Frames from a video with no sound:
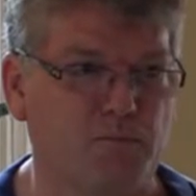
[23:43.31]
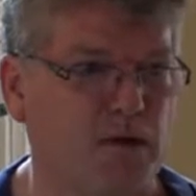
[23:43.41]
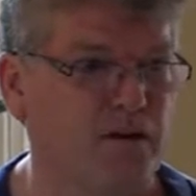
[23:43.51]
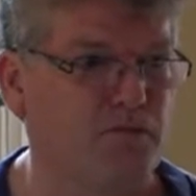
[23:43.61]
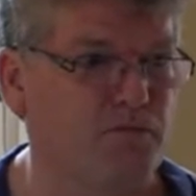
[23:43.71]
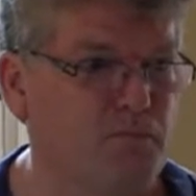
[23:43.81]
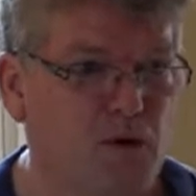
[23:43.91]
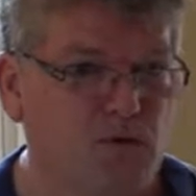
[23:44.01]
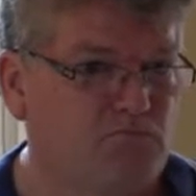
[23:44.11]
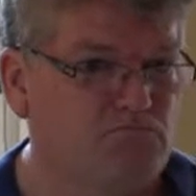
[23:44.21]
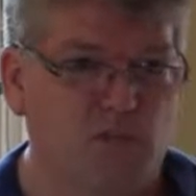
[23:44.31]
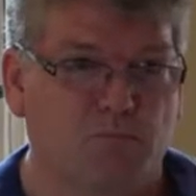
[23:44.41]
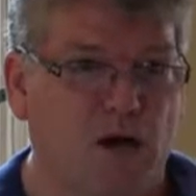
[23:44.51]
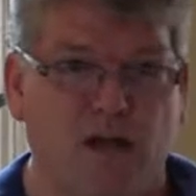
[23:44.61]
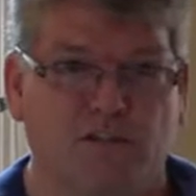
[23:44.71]
But if both
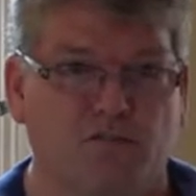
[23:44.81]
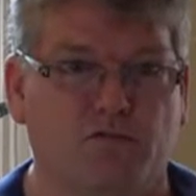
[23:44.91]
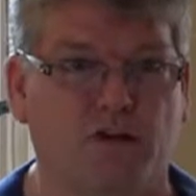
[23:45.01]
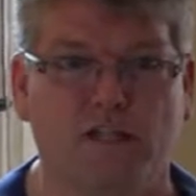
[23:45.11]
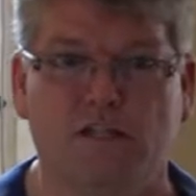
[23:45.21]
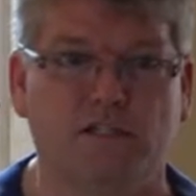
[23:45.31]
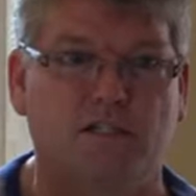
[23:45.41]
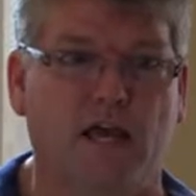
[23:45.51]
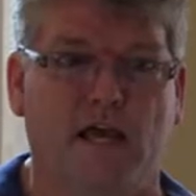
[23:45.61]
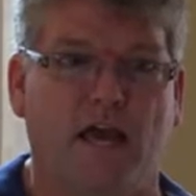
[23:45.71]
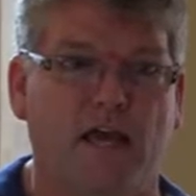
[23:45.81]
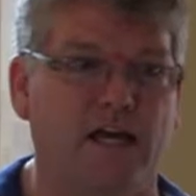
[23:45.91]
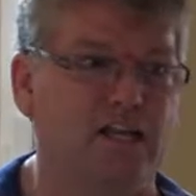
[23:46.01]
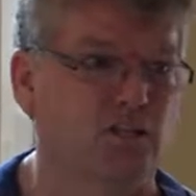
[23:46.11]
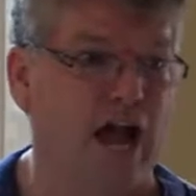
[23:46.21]
deposit freely, saying, hey,
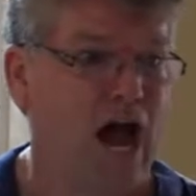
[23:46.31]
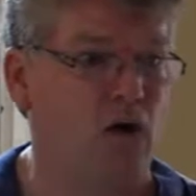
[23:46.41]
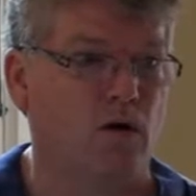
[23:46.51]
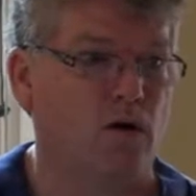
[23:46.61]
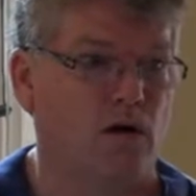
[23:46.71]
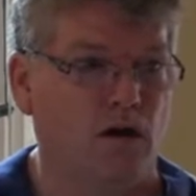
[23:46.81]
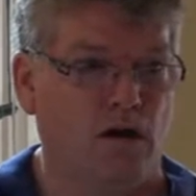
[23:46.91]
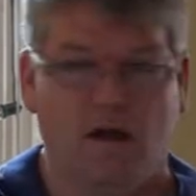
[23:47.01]
it's our